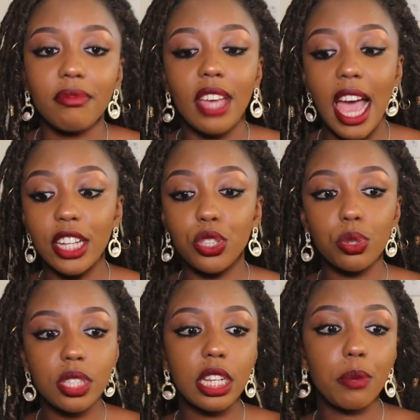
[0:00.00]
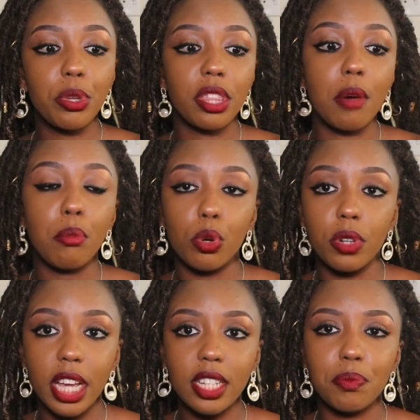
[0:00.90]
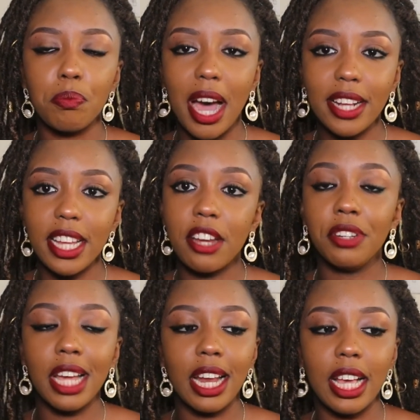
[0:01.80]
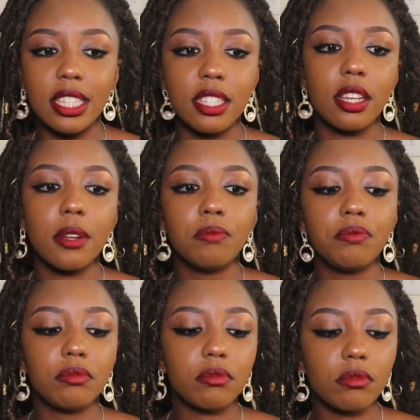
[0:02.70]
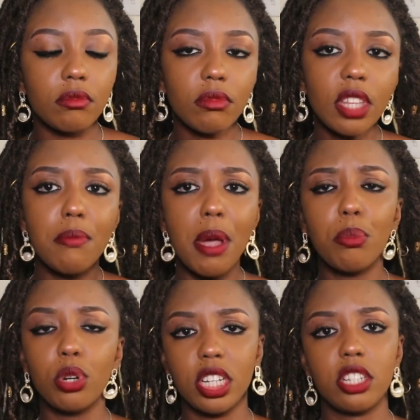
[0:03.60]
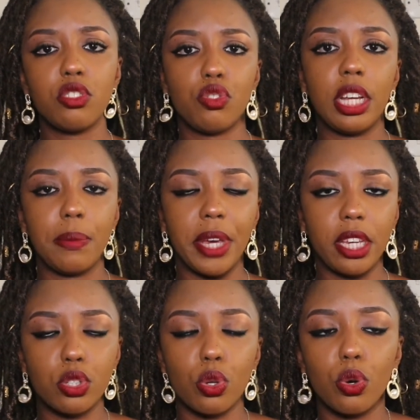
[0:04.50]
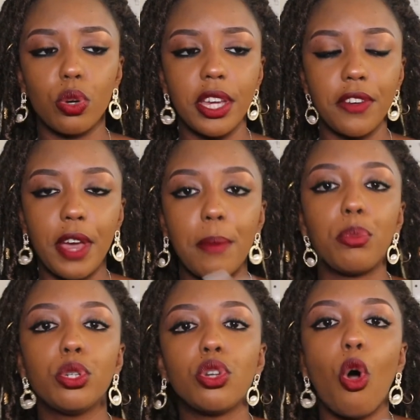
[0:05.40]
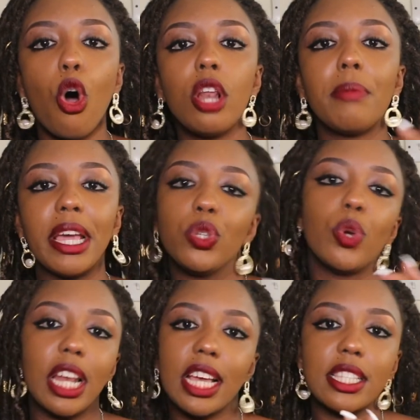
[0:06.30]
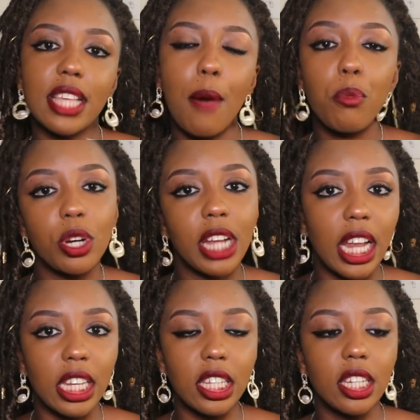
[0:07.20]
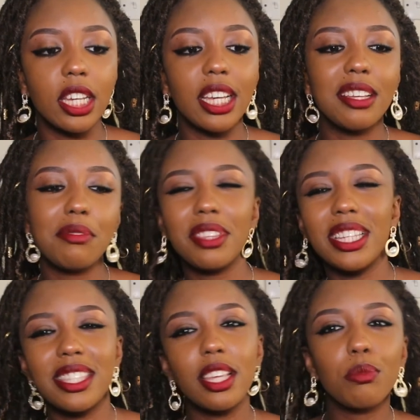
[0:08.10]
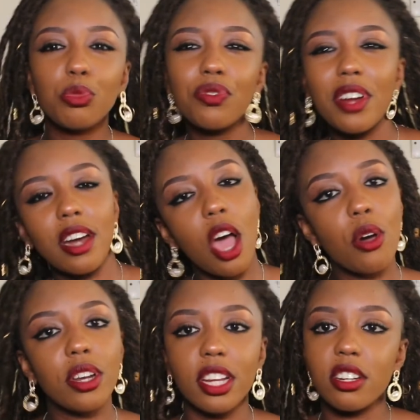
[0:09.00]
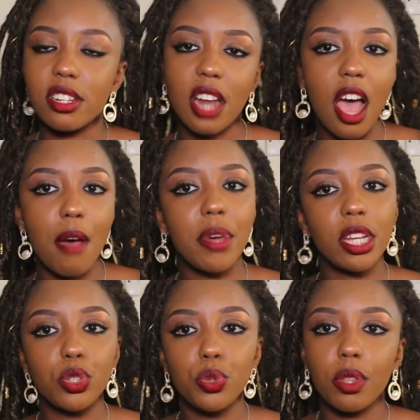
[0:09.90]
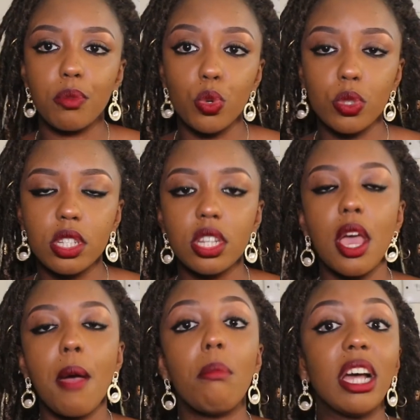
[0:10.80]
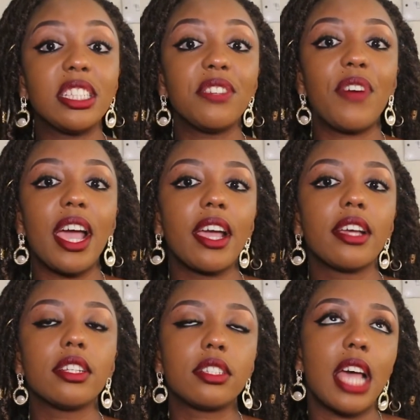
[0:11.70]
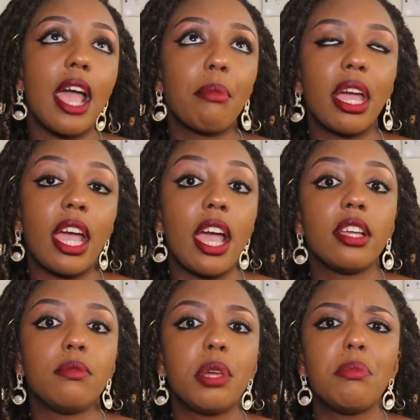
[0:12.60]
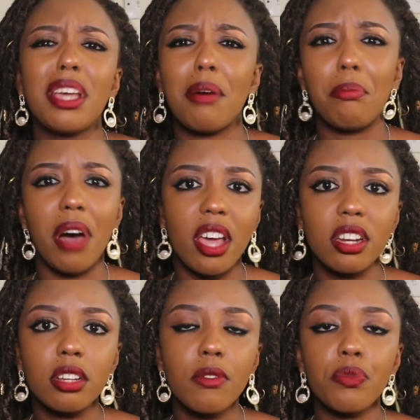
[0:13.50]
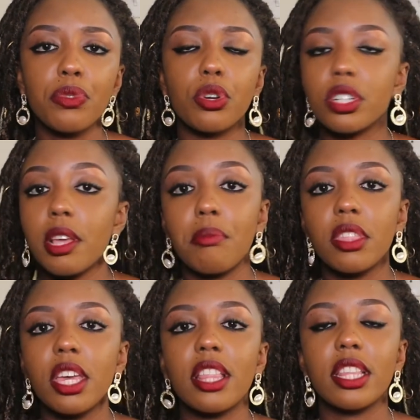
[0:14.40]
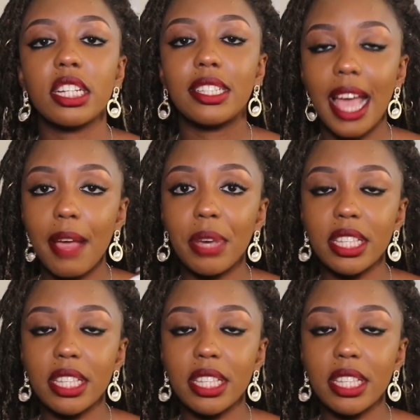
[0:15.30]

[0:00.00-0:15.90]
I do sleep with a bonnet, but I realized my bonnet is really big, so if I put all my nywelez hapo ndani, they still move around and rub and do the most. But if I tie my hair in maybe a bun or something and then tie my